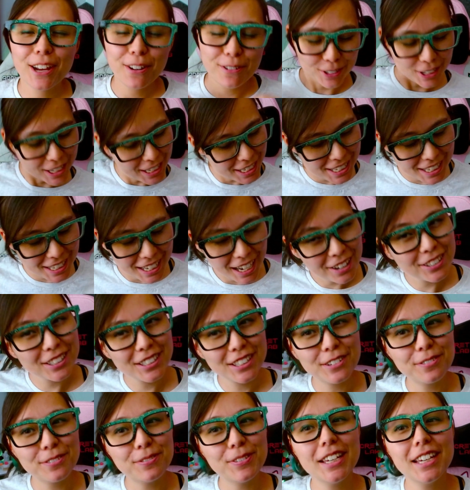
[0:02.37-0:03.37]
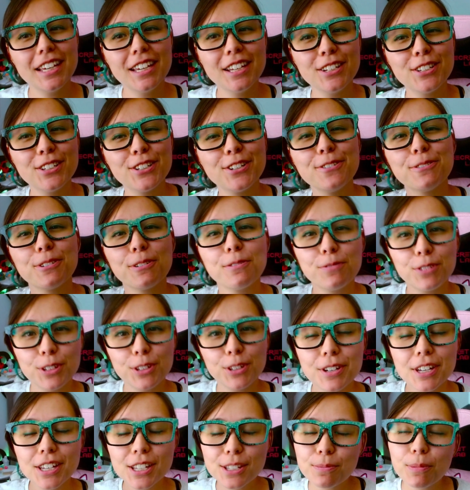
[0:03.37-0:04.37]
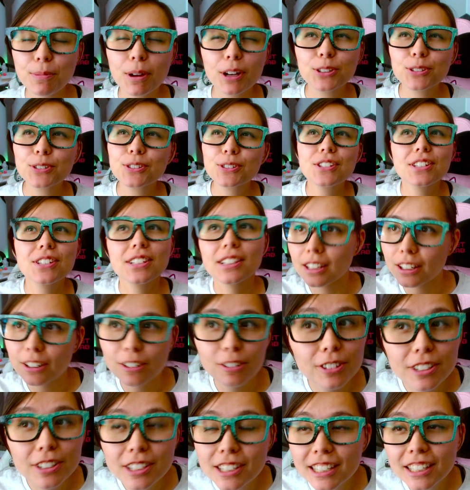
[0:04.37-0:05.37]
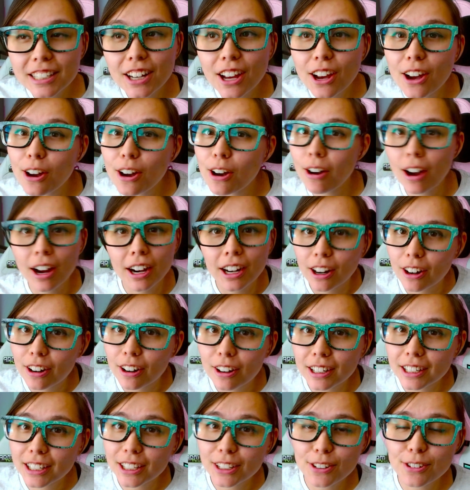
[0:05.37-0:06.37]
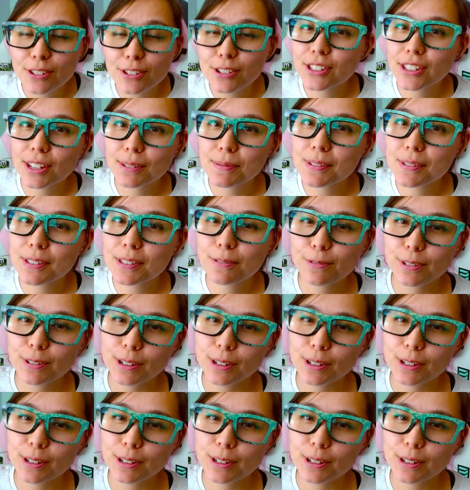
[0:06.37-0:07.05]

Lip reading: reached out to me to review his modules. Little did he know I already used some of the free